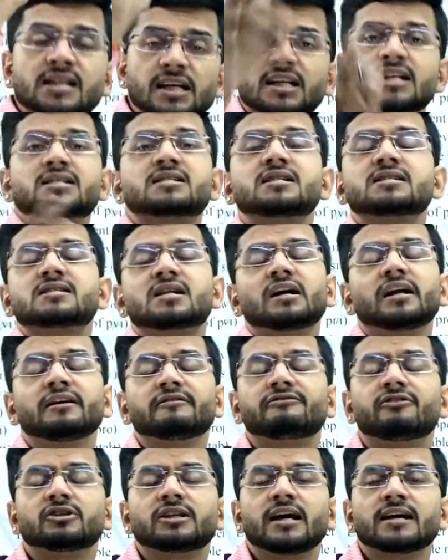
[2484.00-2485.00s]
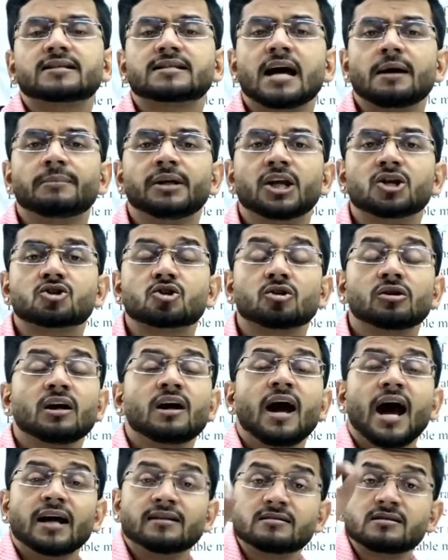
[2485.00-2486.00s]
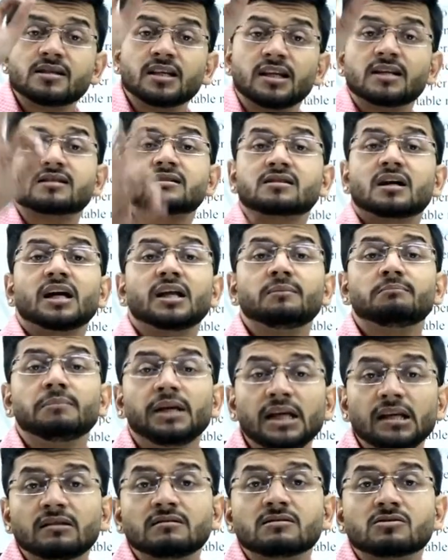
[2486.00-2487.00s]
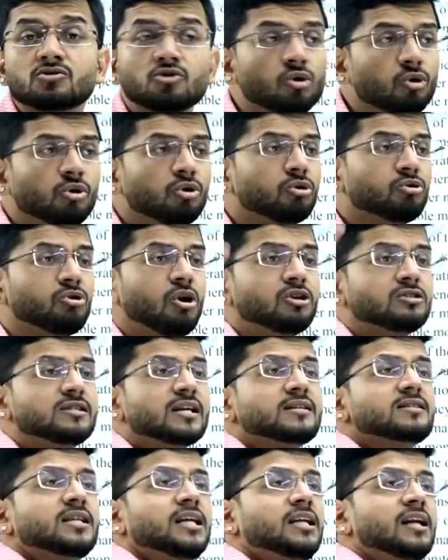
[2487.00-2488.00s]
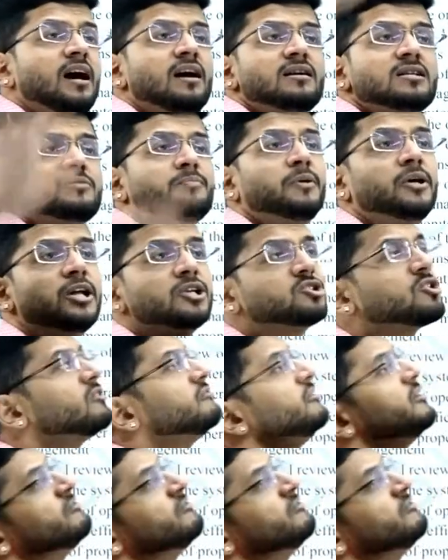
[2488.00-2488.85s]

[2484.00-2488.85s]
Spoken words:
studying for the examination. And serious study means, no, not 16 hours per day.